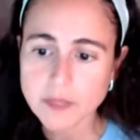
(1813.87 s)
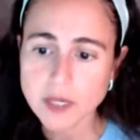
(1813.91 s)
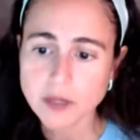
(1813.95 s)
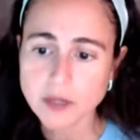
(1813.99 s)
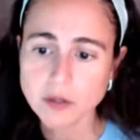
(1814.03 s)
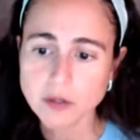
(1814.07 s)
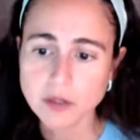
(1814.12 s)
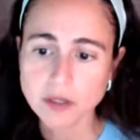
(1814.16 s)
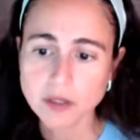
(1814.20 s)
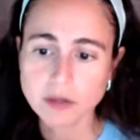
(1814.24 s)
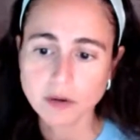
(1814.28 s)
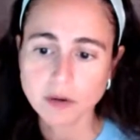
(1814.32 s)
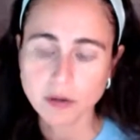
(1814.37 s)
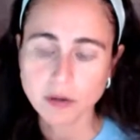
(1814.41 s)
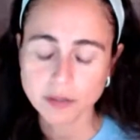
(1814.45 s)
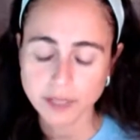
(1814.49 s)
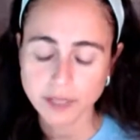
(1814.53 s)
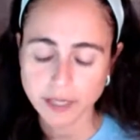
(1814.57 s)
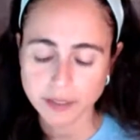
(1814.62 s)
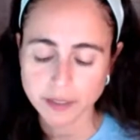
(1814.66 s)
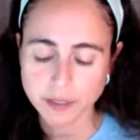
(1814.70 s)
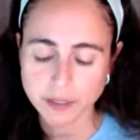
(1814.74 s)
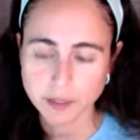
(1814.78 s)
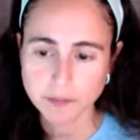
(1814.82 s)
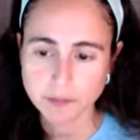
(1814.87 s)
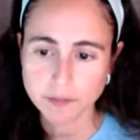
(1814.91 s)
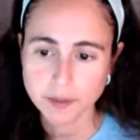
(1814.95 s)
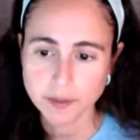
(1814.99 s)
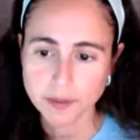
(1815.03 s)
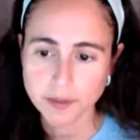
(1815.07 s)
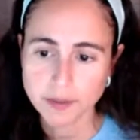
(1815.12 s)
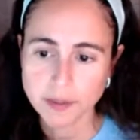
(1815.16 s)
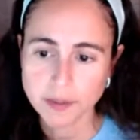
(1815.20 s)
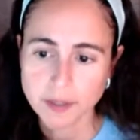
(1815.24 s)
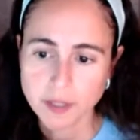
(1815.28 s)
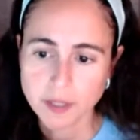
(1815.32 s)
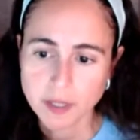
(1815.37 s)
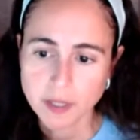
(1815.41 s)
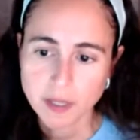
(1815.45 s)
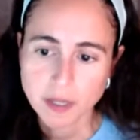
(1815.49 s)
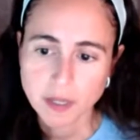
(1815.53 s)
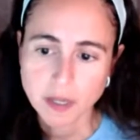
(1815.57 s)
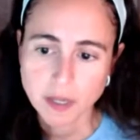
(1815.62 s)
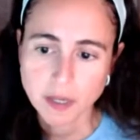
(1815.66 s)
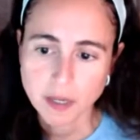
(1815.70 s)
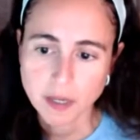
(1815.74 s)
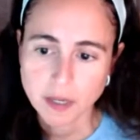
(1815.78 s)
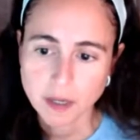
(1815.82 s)
You can call that number.
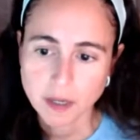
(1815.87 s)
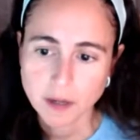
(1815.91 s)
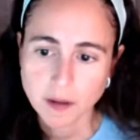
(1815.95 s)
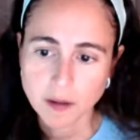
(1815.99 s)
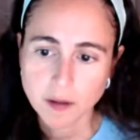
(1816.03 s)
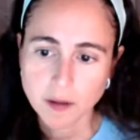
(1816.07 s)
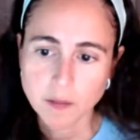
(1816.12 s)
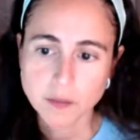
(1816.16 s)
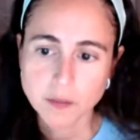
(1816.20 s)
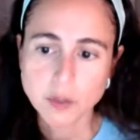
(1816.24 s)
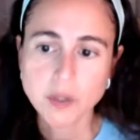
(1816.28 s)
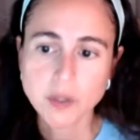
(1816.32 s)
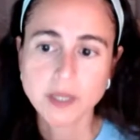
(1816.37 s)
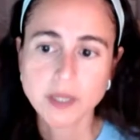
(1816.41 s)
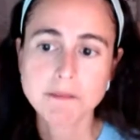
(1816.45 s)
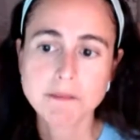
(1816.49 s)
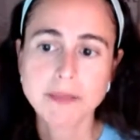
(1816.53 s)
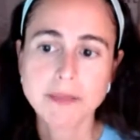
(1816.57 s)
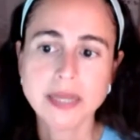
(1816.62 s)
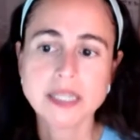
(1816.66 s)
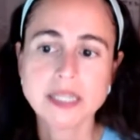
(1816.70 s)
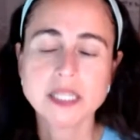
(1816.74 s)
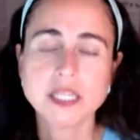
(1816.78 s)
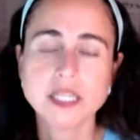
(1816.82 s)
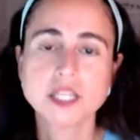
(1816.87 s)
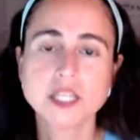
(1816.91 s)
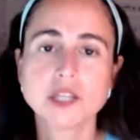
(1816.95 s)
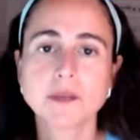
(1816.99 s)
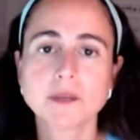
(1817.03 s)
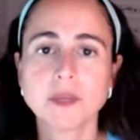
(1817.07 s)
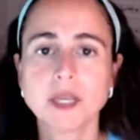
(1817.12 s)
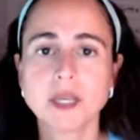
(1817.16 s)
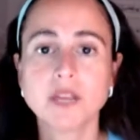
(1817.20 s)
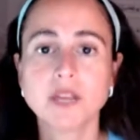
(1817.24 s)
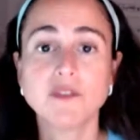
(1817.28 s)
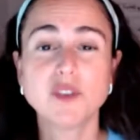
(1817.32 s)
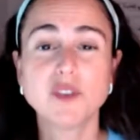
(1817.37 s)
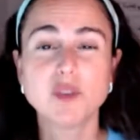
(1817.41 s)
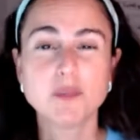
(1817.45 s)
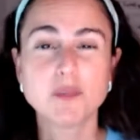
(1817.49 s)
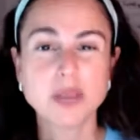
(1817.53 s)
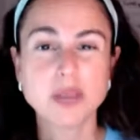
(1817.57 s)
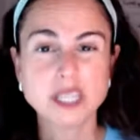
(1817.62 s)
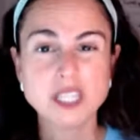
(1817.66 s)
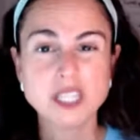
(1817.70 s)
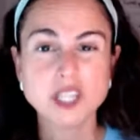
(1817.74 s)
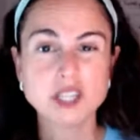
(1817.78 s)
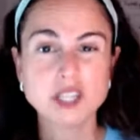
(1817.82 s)
You can message me. If you
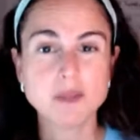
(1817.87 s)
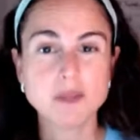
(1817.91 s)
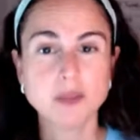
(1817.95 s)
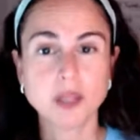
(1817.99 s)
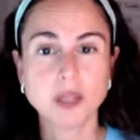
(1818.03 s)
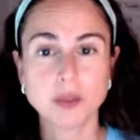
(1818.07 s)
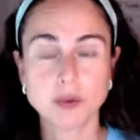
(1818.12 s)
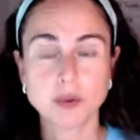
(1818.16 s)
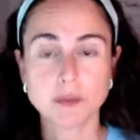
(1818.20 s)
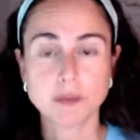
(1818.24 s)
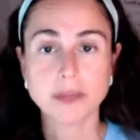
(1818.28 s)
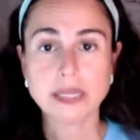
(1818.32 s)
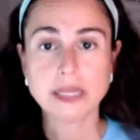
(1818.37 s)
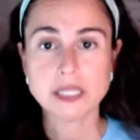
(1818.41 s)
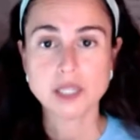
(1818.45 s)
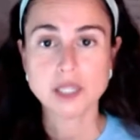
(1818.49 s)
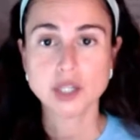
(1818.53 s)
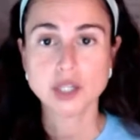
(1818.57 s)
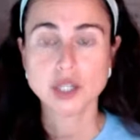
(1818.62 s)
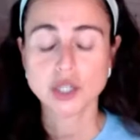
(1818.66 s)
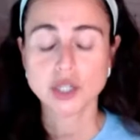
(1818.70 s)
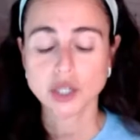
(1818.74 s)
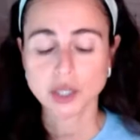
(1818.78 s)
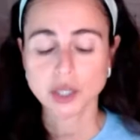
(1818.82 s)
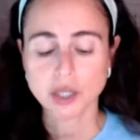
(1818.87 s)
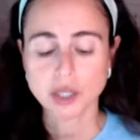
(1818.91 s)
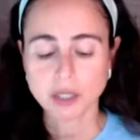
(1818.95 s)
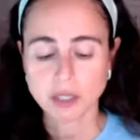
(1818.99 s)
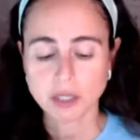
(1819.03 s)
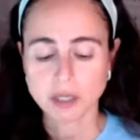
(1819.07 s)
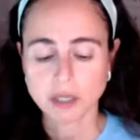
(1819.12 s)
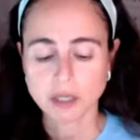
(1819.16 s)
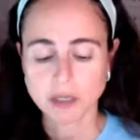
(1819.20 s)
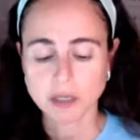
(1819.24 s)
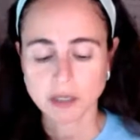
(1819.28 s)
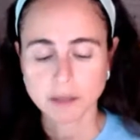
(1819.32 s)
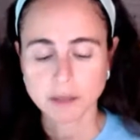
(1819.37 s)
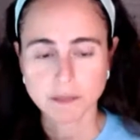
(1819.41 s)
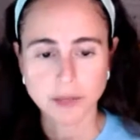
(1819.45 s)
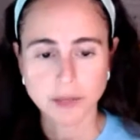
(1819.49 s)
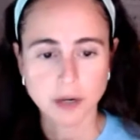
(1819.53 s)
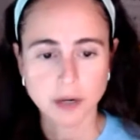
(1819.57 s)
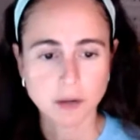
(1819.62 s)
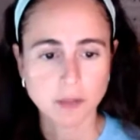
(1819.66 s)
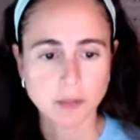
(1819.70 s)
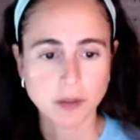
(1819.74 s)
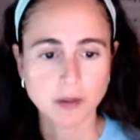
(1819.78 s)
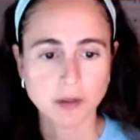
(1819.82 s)
message me through Messenger,
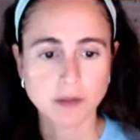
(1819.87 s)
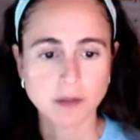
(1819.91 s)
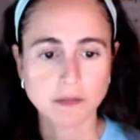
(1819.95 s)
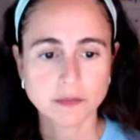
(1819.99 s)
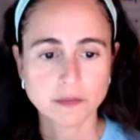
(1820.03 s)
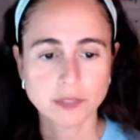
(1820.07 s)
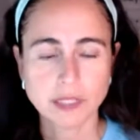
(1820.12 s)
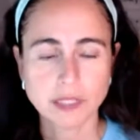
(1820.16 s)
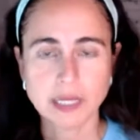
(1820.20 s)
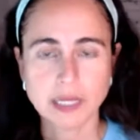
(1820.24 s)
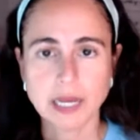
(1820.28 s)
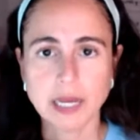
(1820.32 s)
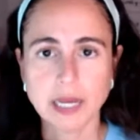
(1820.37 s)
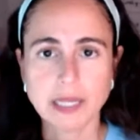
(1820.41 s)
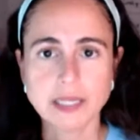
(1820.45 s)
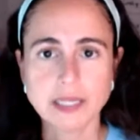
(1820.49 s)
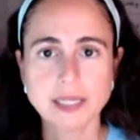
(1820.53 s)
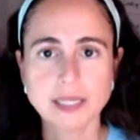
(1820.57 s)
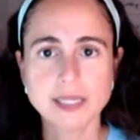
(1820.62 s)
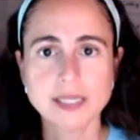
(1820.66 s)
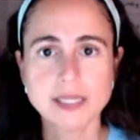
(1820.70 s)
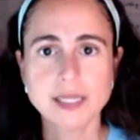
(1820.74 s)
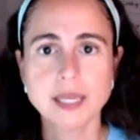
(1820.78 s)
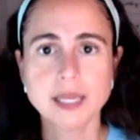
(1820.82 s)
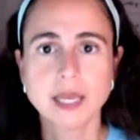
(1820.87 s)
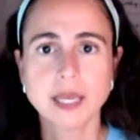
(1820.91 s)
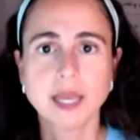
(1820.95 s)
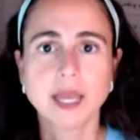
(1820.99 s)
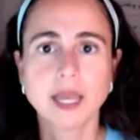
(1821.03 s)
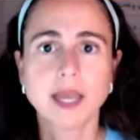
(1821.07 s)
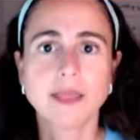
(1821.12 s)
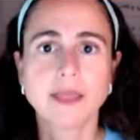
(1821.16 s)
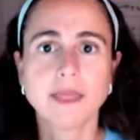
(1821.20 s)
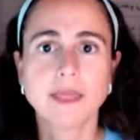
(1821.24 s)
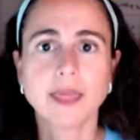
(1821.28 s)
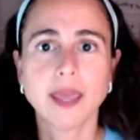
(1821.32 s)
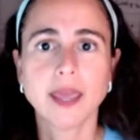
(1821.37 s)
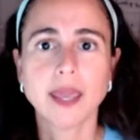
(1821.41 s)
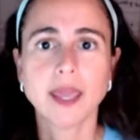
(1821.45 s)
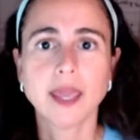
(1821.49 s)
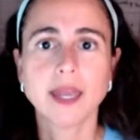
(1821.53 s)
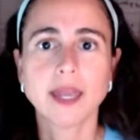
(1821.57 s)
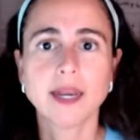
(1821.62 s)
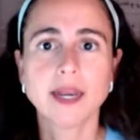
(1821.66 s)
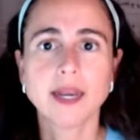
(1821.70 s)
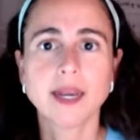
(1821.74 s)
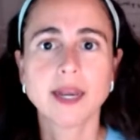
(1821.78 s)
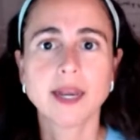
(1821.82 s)
Maribel Verdiales,
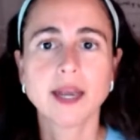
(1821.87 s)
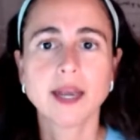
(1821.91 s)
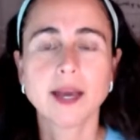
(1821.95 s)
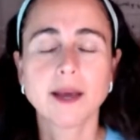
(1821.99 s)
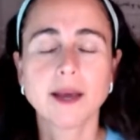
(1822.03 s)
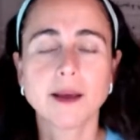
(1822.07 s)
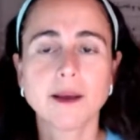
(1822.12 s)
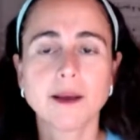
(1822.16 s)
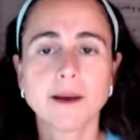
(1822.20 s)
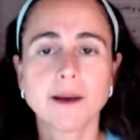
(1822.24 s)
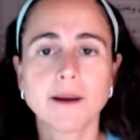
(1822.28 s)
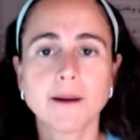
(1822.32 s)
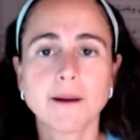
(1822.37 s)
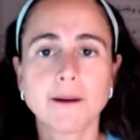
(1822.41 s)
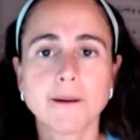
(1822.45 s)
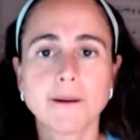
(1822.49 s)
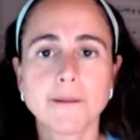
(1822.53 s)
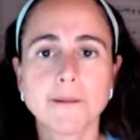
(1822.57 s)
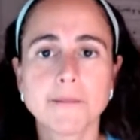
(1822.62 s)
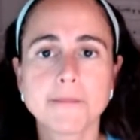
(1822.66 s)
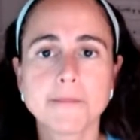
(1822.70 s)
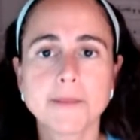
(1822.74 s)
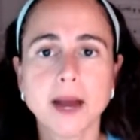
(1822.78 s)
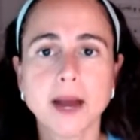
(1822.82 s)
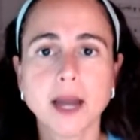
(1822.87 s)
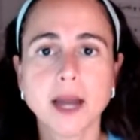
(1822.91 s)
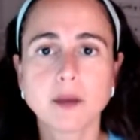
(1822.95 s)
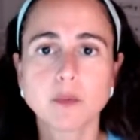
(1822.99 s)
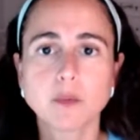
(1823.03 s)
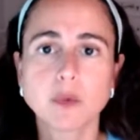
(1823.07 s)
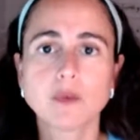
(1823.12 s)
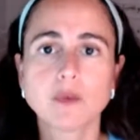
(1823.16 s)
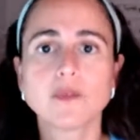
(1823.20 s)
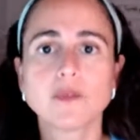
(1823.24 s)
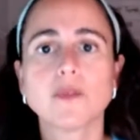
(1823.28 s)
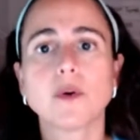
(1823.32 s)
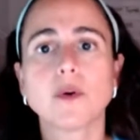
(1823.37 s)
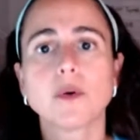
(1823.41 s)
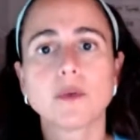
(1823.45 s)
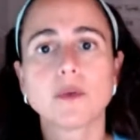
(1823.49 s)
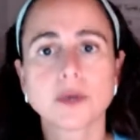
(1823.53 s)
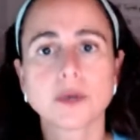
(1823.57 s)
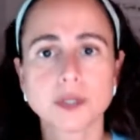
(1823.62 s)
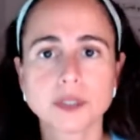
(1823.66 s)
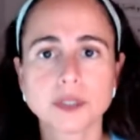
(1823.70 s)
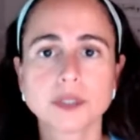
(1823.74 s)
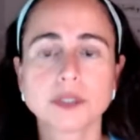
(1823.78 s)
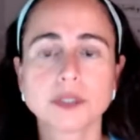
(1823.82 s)
then I will
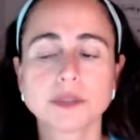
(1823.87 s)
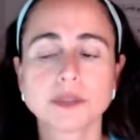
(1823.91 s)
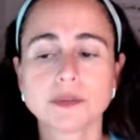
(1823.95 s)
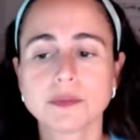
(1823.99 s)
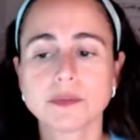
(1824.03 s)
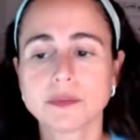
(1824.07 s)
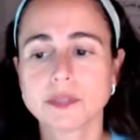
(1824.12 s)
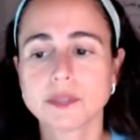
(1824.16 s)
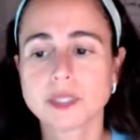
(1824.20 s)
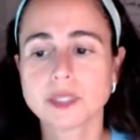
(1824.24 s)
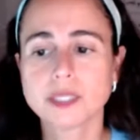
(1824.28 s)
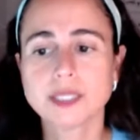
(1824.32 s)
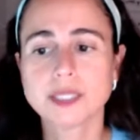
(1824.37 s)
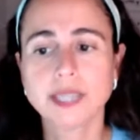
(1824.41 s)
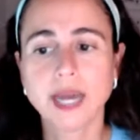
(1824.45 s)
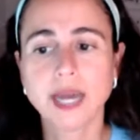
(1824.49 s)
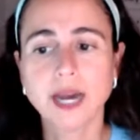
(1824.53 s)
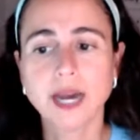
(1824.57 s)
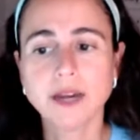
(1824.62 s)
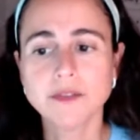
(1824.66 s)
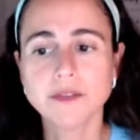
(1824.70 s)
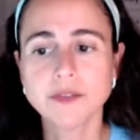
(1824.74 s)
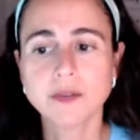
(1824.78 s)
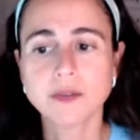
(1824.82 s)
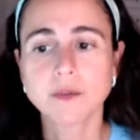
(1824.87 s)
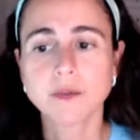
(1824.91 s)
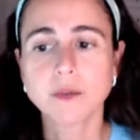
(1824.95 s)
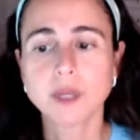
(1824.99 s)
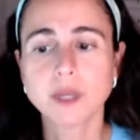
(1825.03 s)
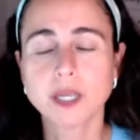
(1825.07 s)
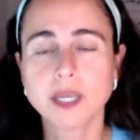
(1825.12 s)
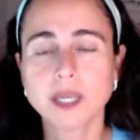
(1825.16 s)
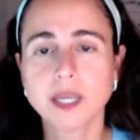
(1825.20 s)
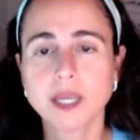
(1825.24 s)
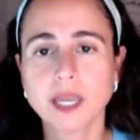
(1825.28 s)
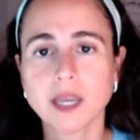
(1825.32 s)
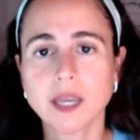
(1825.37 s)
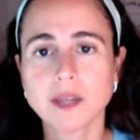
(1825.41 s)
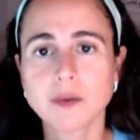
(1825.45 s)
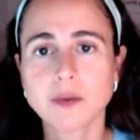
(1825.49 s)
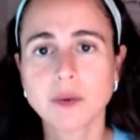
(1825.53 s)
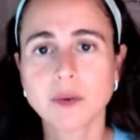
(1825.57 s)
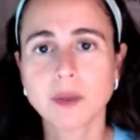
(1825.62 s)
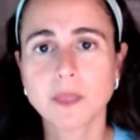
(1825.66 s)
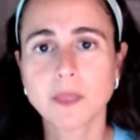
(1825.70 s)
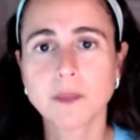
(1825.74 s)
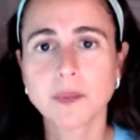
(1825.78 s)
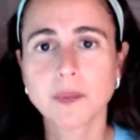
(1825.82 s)
forward to the staff and we can get you
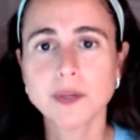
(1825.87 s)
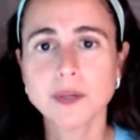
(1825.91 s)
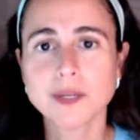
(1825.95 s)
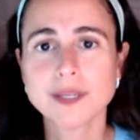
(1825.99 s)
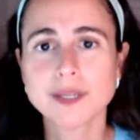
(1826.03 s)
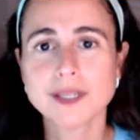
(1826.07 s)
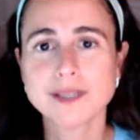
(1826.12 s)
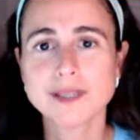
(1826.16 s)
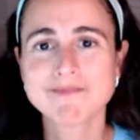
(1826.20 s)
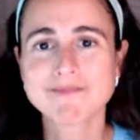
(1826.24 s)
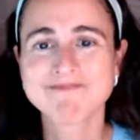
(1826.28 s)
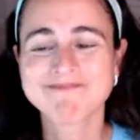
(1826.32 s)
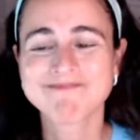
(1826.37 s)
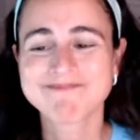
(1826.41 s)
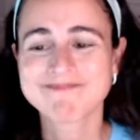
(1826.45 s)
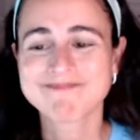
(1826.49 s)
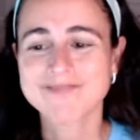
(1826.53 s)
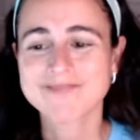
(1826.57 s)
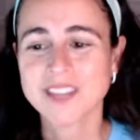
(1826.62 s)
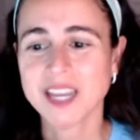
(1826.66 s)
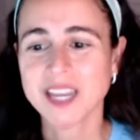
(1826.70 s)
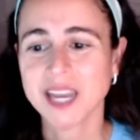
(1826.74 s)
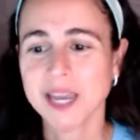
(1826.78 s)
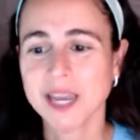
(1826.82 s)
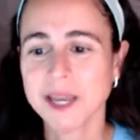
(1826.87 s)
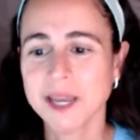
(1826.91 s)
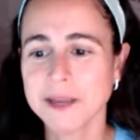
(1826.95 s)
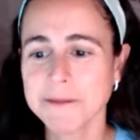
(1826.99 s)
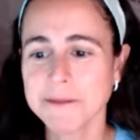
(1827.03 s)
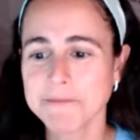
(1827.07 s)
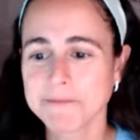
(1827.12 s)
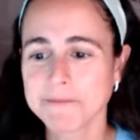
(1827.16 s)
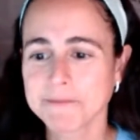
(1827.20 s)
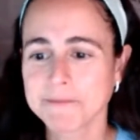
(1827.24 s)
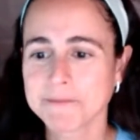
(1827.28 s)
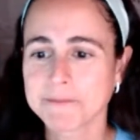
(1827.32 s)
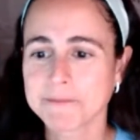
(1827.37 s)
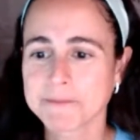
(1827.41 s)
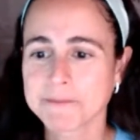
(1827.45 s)
on the books. Okay.